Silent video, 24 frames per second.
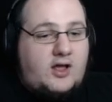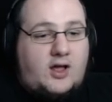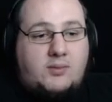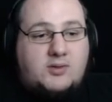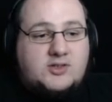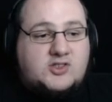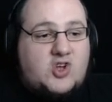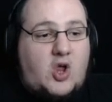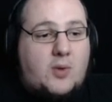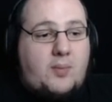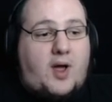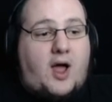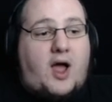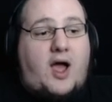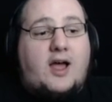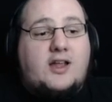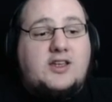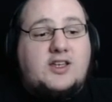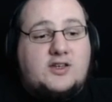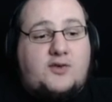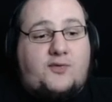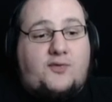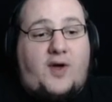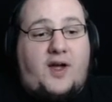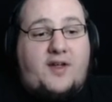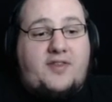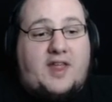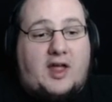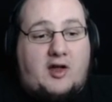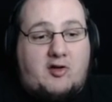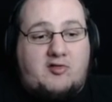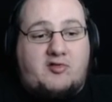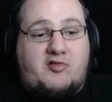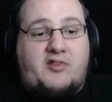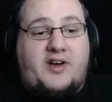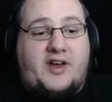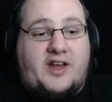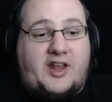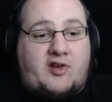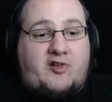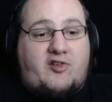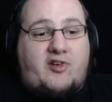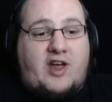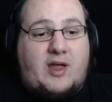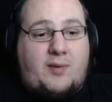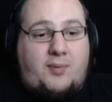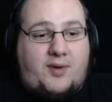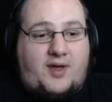I'm sorry, but I just find that really
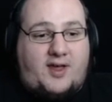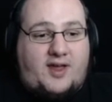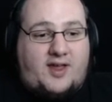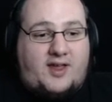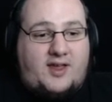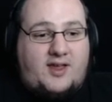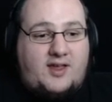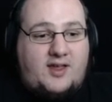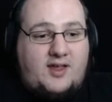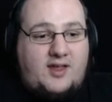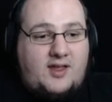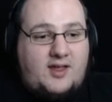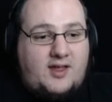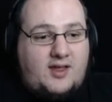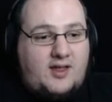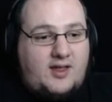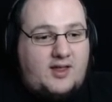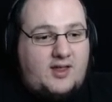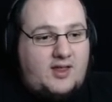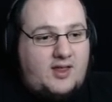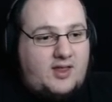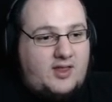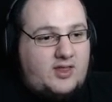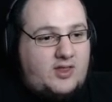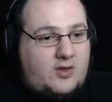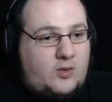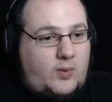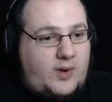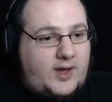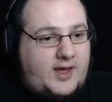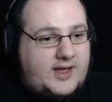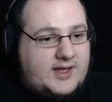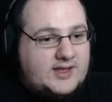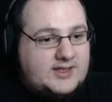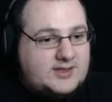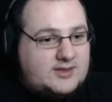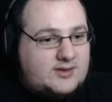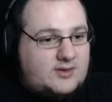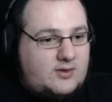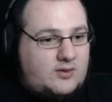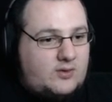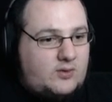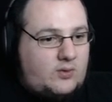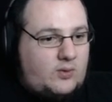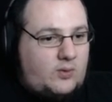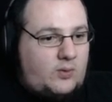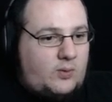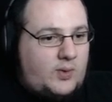creepy. The way it's
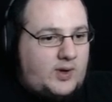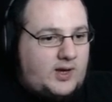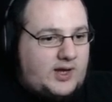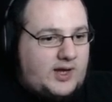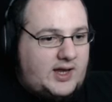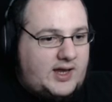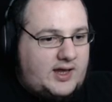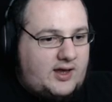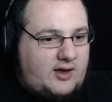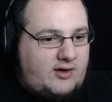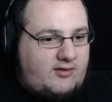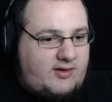wiggling